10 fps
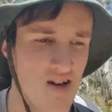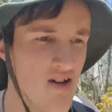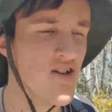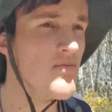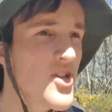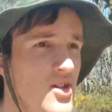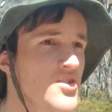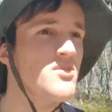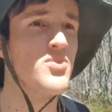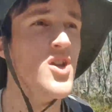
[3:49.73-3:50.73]
Should be good.
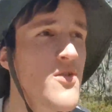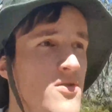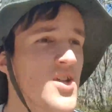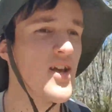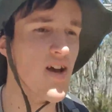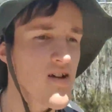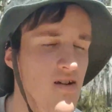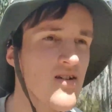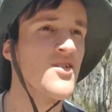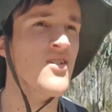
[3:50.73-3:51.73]
It's a beautiful day out.
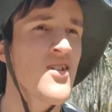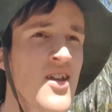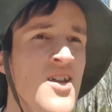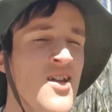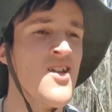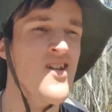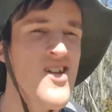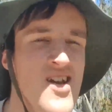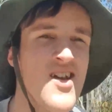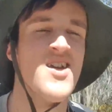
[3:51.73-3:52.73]

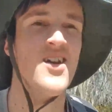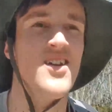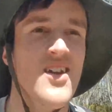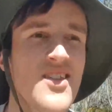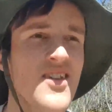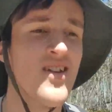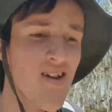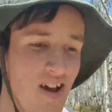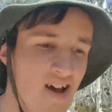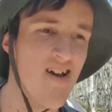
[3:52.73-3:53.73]
And I
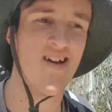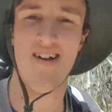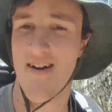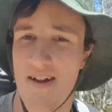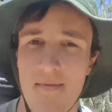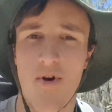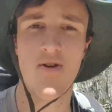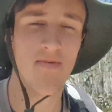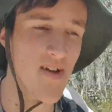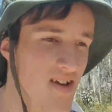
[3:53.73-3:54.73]
think, and I'm
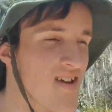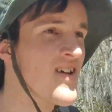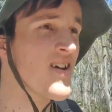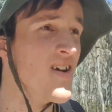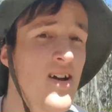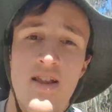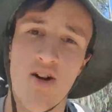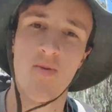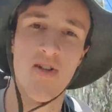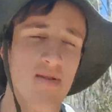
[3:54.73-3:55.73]
hoping,
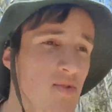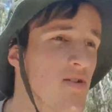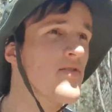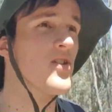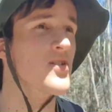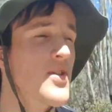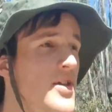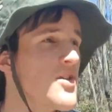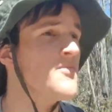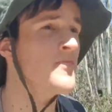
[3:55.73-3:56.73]
there'll be some good views
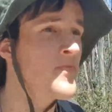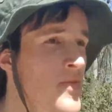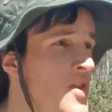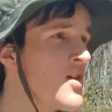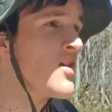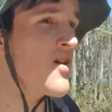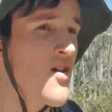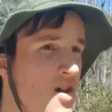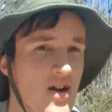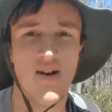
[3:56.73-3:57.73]
later.
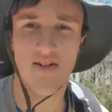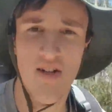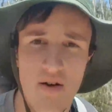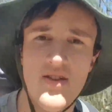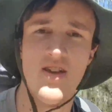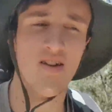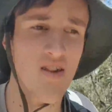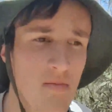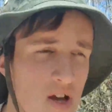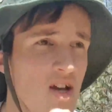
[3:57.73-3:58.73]
I'll see you at the end
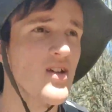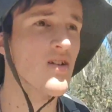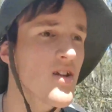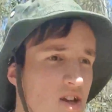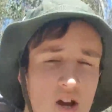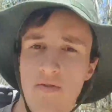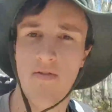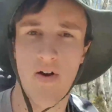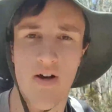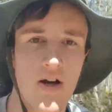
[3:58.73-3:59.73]
of the peak and let you know if I
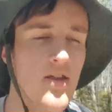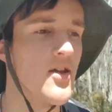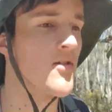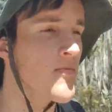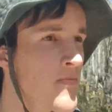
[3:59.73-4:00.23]
find anything.